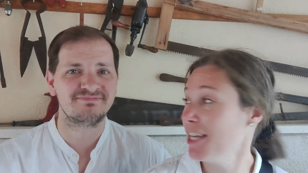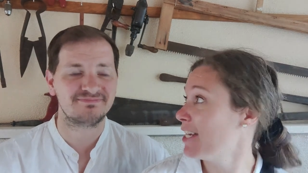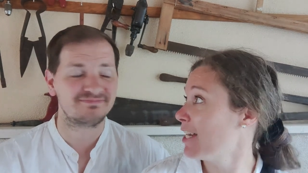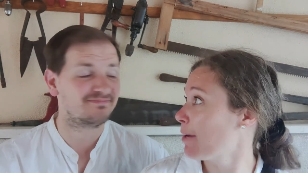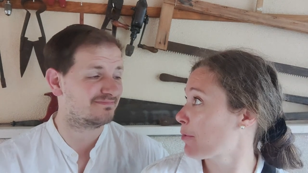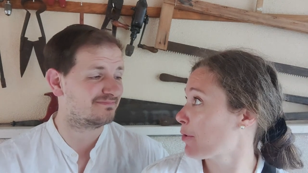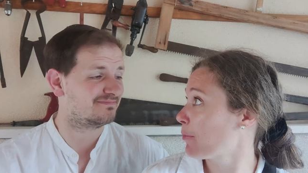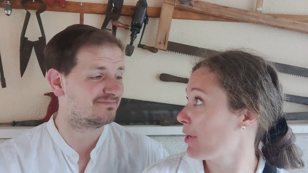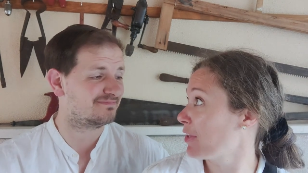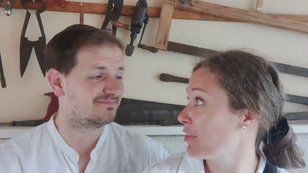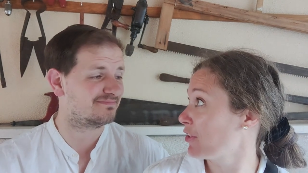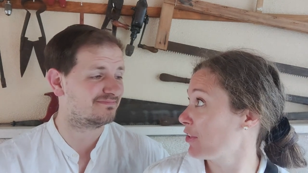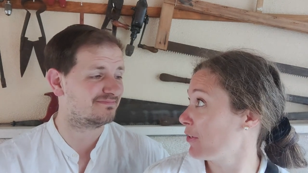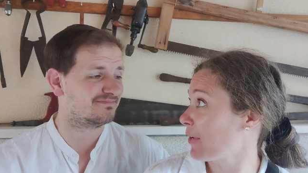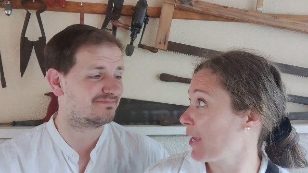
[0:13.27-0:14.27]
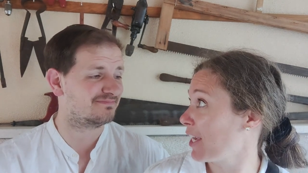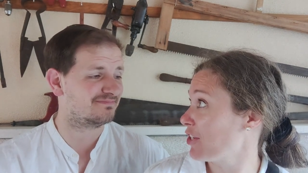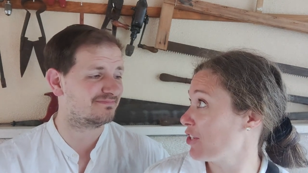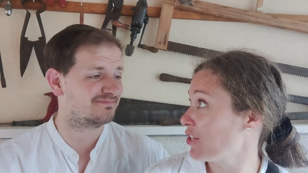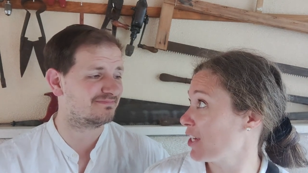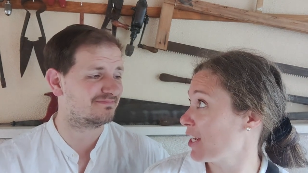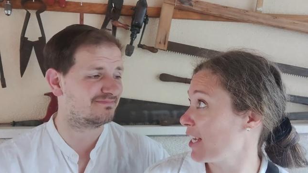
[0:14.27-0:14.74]
Speaker 1: Number one, the
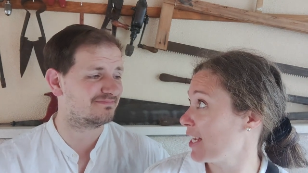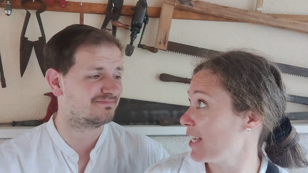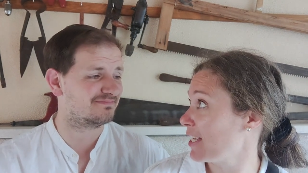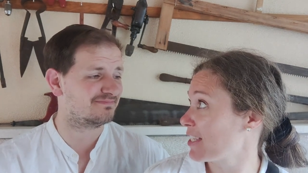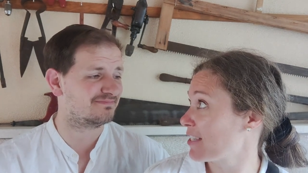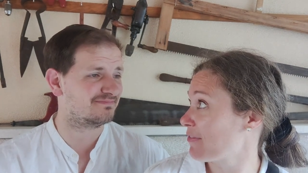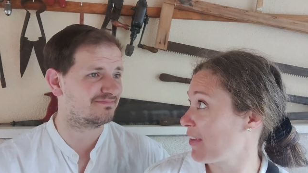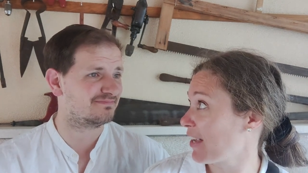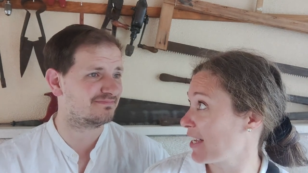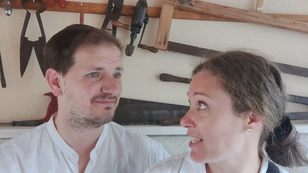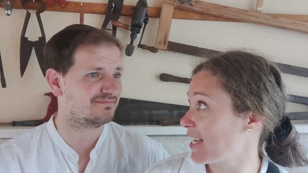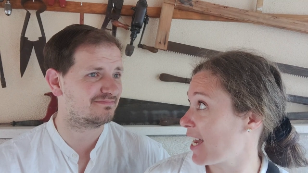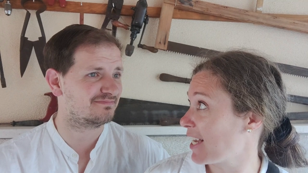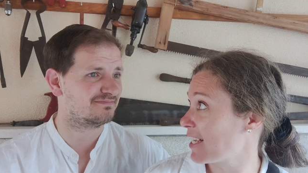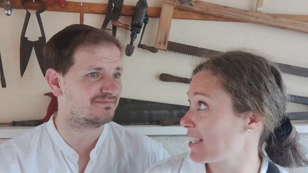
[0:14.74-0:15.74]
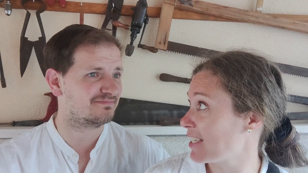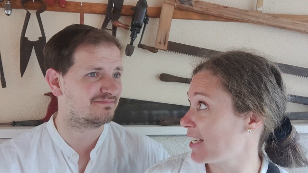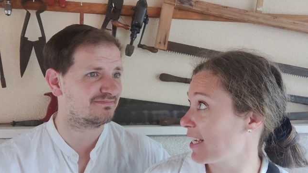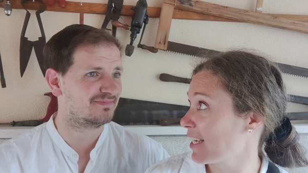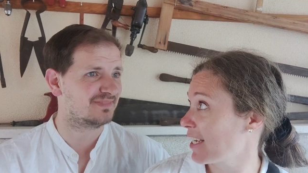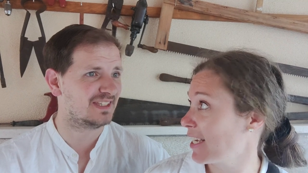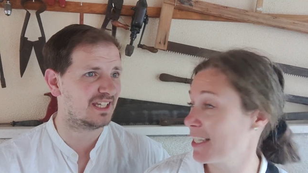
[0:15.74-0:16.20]
location is
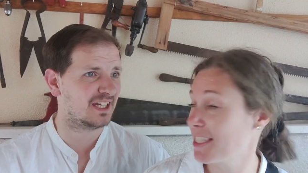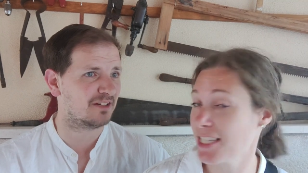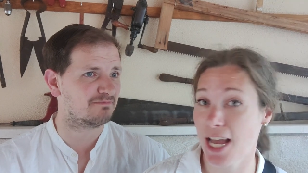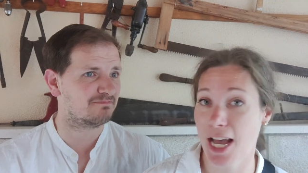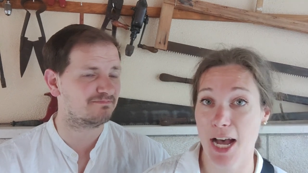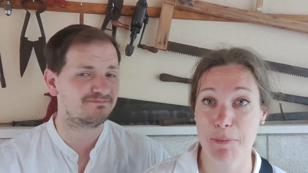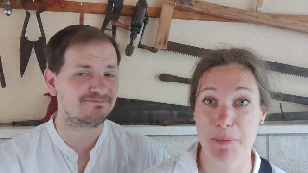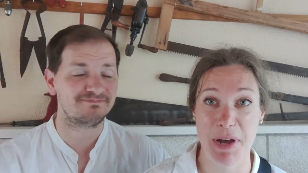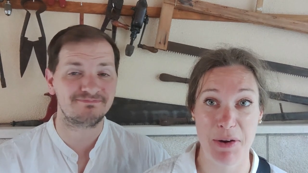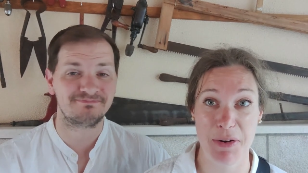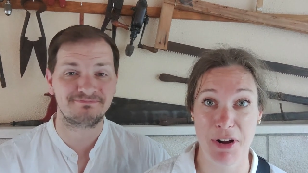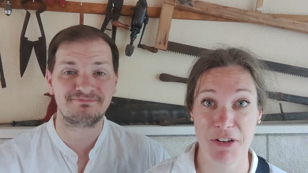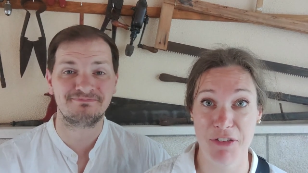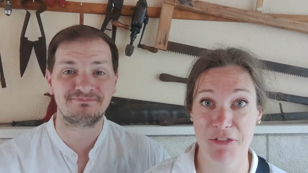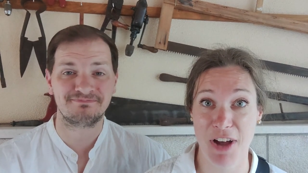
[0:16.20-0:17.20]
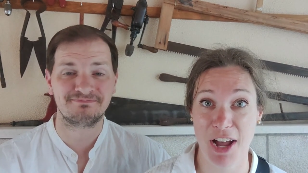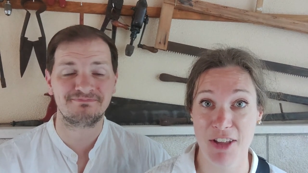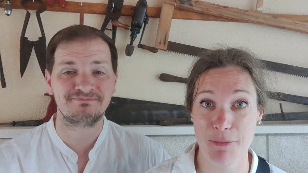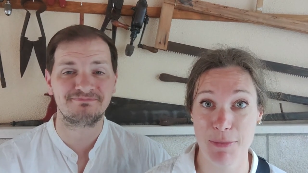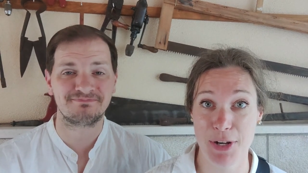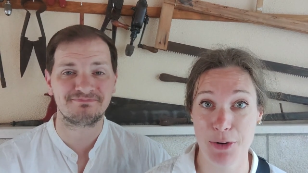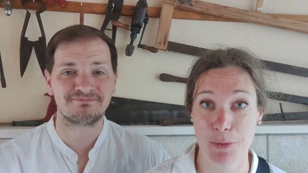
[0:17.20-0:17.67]
fantastic. It's yeah. about a
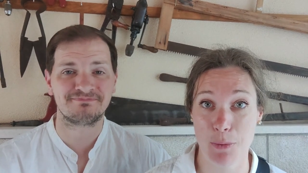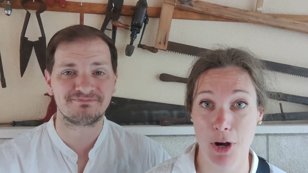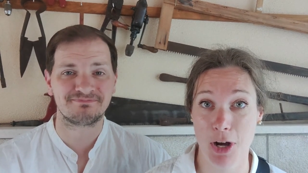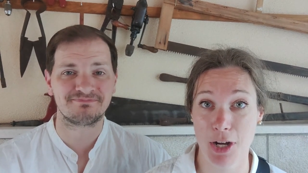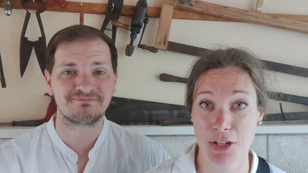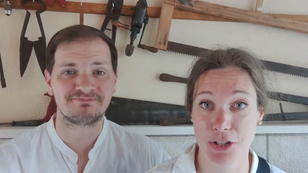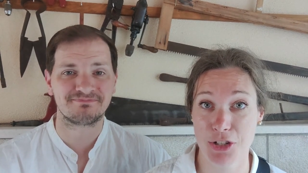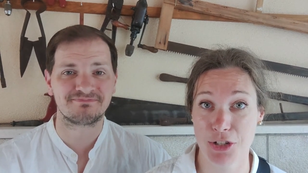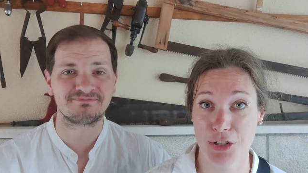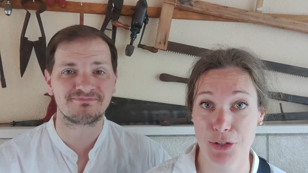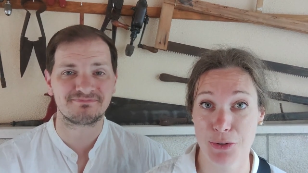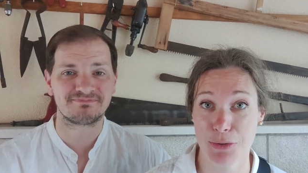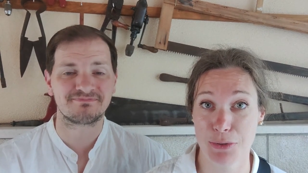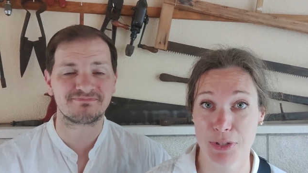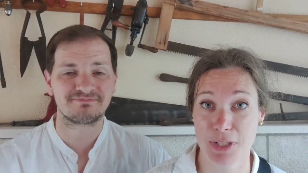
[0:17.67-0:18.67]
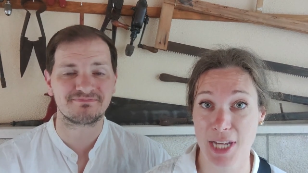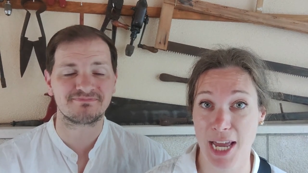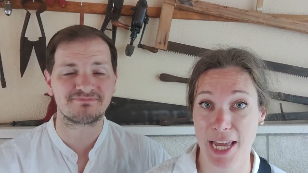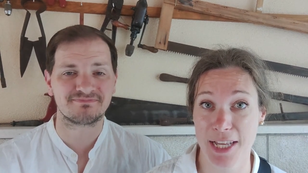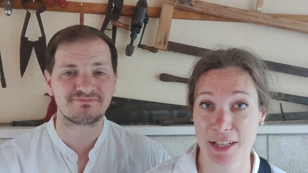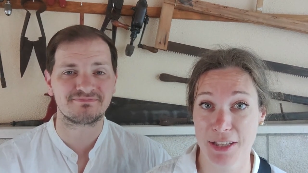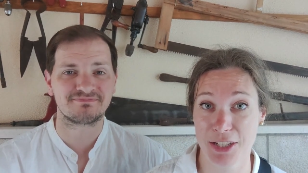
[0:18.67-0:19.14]
five minute walk to
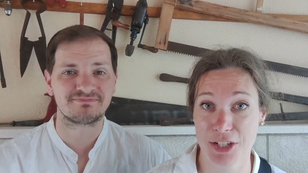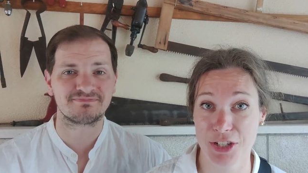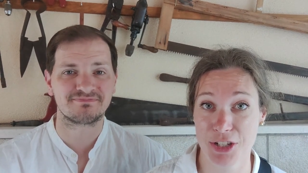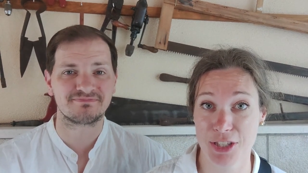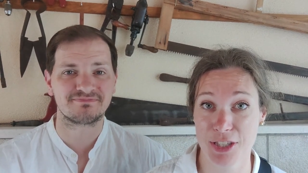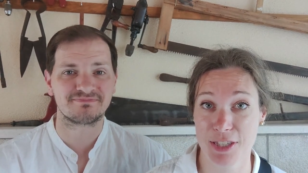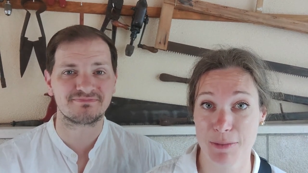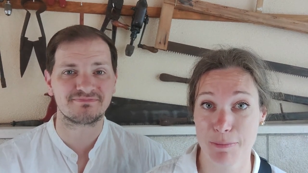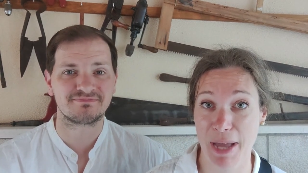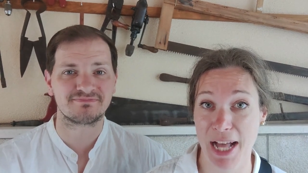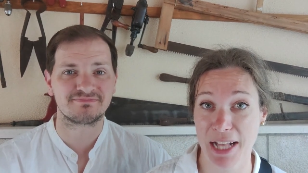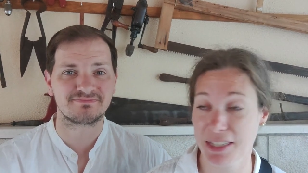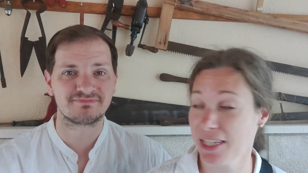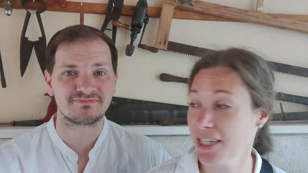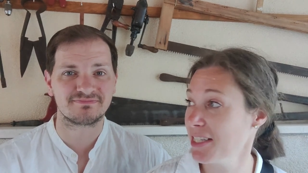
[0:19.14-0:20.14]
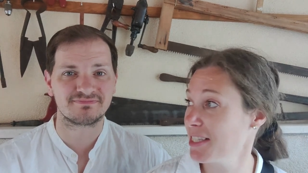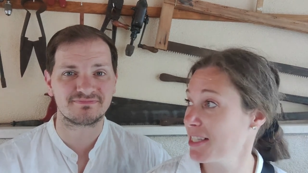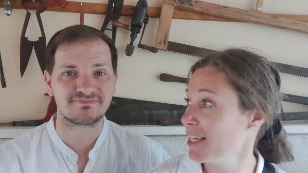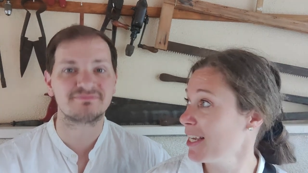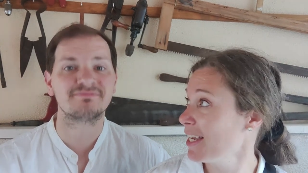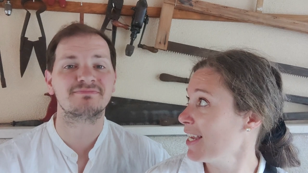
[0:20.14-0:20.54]
Diocletian's Palace.